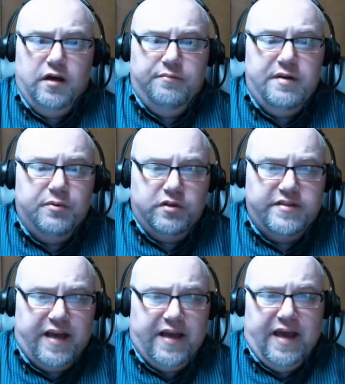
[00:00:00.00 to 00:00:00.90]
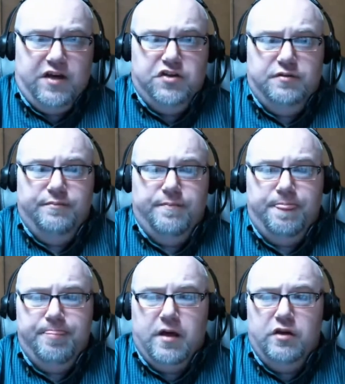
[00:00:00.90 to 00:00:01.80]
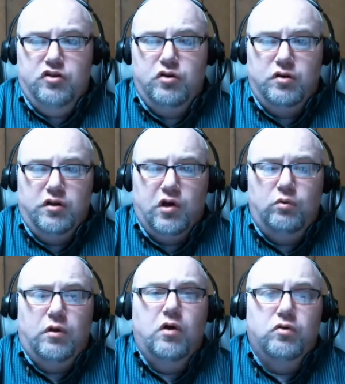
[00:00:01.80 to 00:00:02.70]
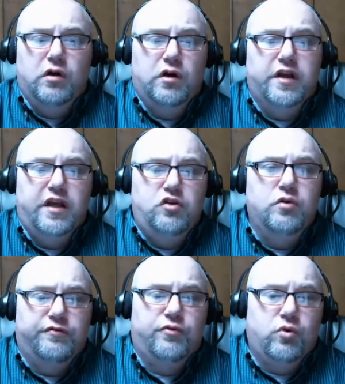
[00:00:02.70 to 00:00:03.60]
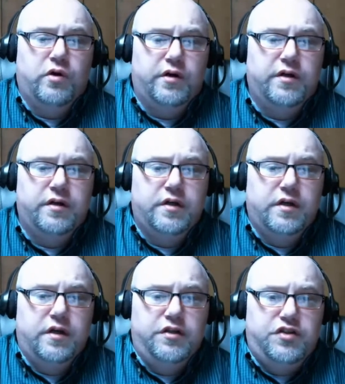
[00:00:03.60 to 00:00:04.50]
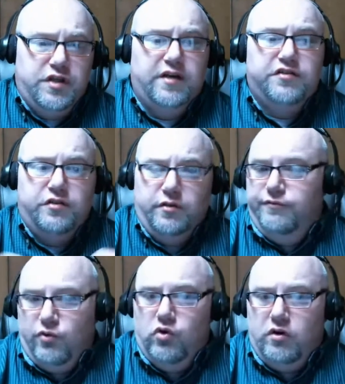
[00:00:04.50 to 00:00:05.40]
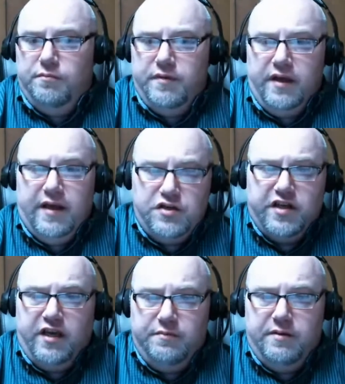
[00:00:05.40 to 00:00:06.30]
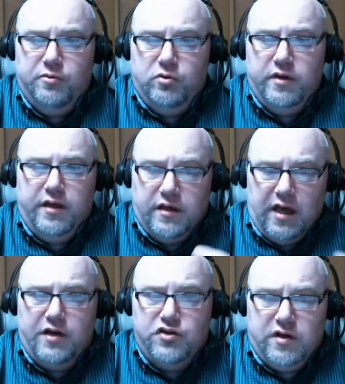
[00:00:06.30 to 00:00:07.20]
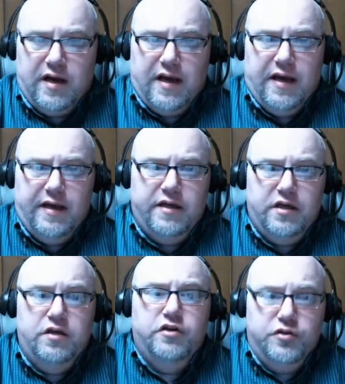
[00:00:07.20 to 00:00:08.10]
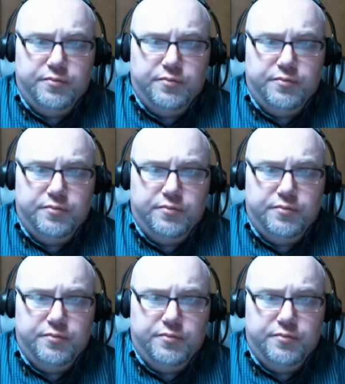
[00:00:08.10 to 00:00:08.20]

people to take action. You no longer can you afford just to inform and educate people and not try to